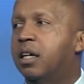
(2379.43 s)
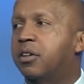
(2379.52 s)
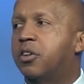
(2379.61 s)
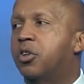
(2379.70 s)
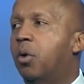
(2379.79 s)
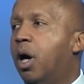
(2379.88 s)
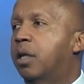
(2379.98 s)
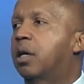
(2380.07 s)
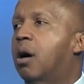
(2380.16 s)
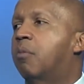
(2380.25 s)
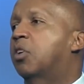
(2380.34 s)
to do
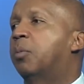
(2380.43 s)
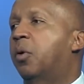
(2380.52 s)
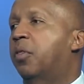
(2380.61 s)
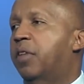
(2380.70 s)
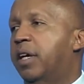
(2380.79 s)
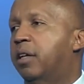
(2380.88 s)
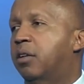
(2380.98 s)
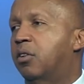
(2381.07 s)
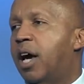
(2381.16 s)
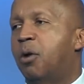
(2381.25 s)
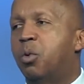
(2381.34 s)
uncomfortable
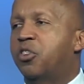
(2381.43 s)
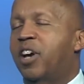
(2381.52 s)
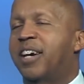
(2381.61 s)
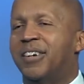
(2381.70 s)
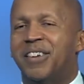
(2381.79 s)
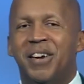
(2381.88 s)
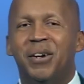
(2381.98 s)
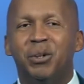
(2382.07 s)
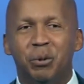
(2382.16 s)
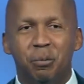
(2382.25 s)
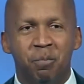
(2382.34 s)
things. I wish I could tell you